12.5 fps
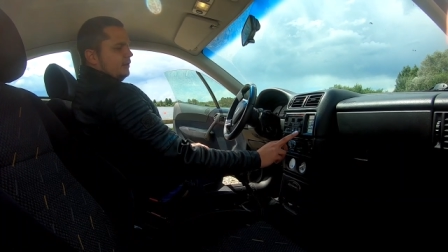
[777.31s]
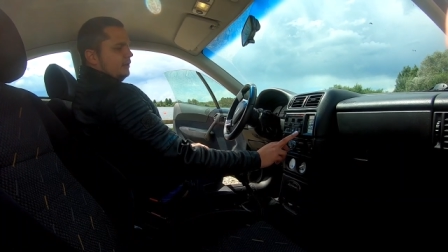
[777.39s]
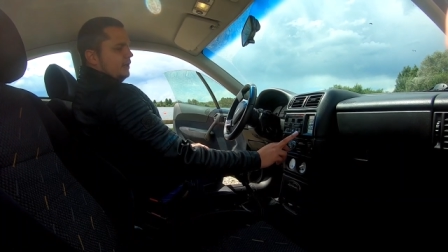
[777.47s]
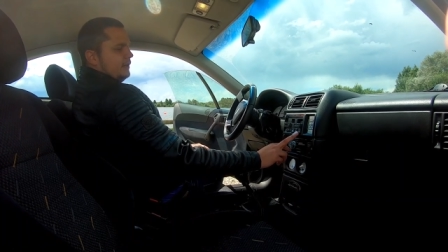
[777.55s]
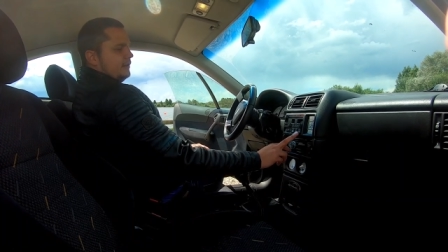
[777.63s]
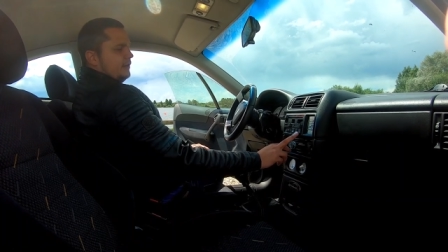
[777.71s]

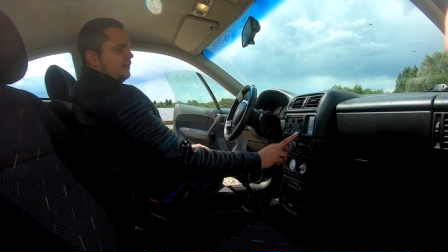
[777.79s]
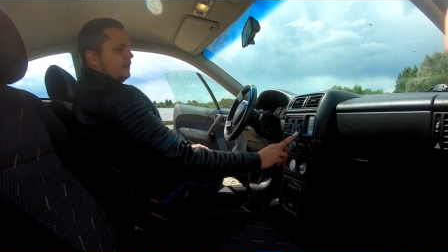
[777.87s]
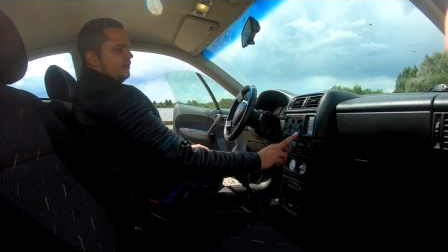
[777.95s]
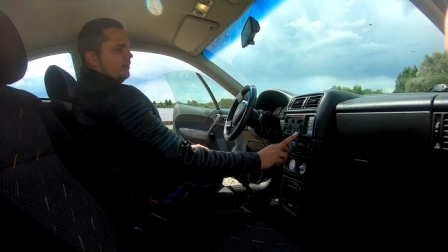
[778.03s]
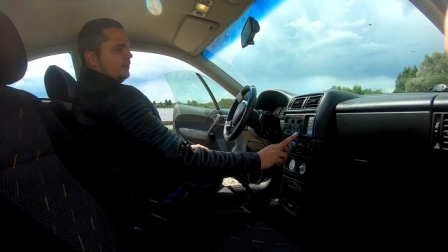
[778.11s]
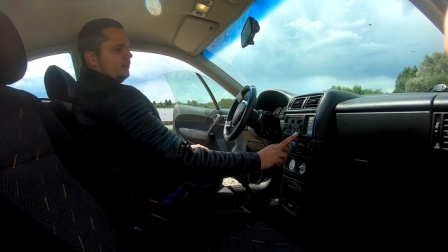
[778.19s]
last
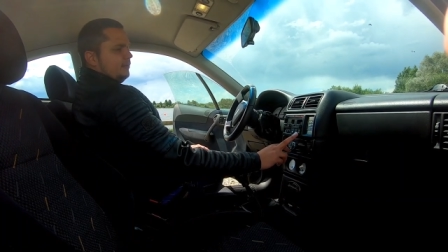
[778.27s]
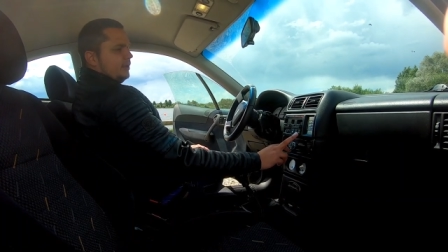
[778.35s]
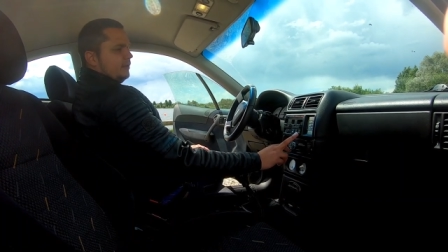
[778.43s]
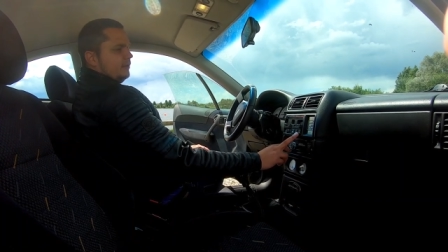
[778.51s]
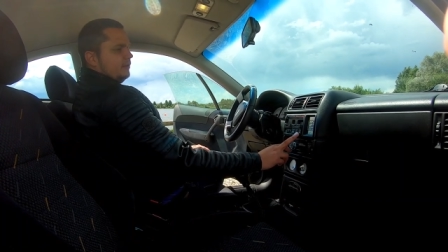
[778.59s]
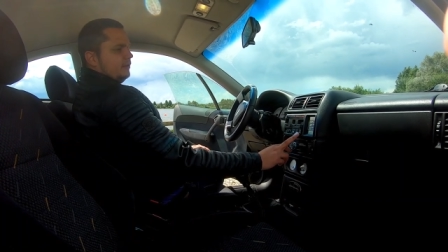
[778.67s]
year,
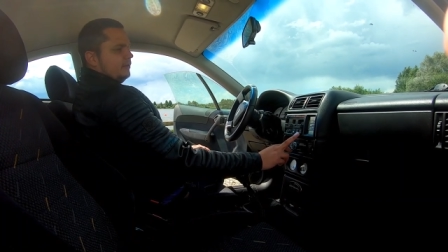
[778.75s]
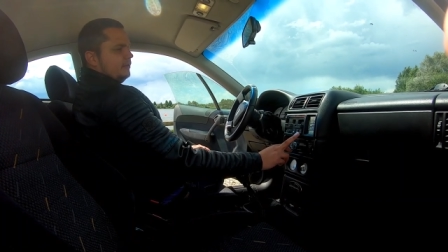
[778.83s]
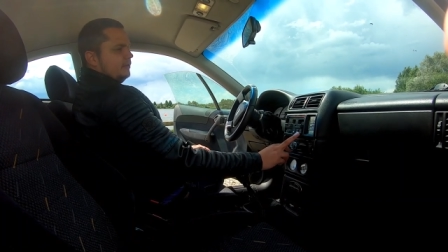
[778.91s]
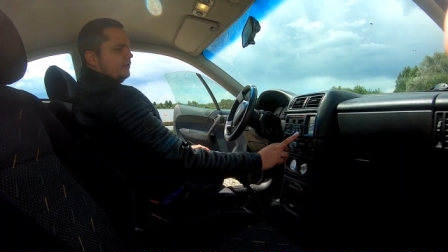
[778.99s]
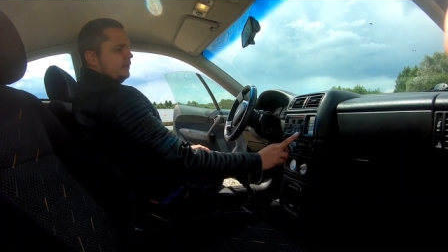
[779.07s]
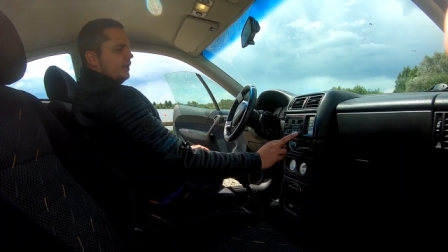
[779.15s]
but
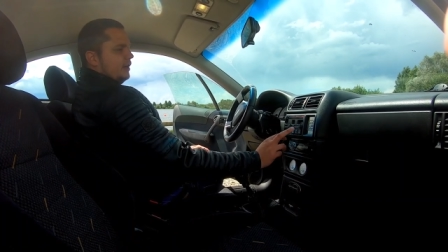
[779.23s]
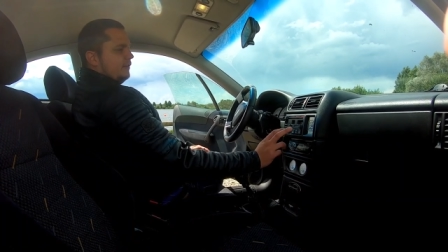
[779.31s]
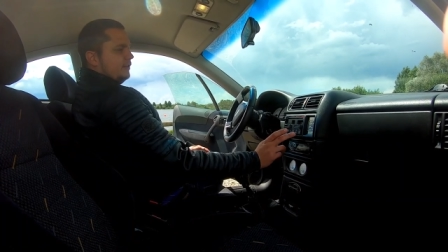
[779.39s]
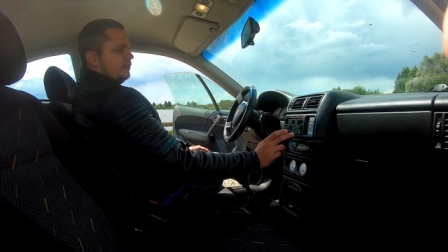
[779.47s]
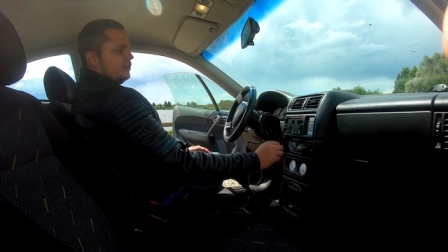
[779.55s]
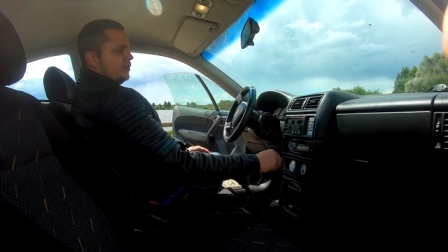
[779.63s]
I
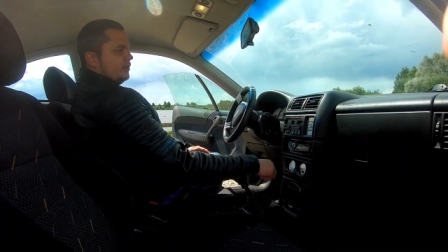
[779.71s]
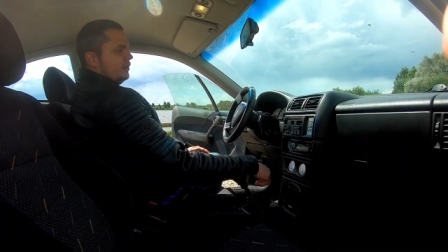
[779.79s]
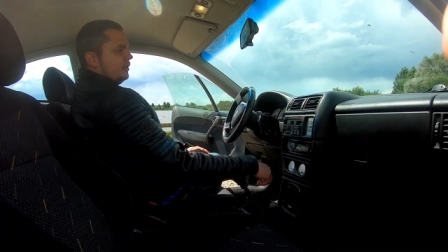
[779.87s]
haven't checked